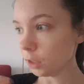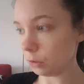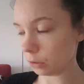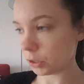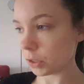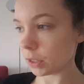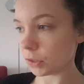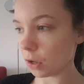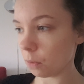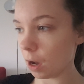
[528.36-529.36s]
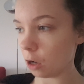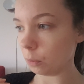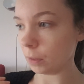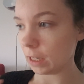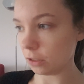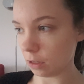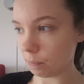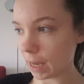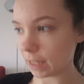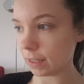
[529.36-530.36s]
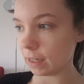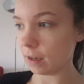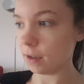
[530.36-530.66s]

not doing so well but then doing better.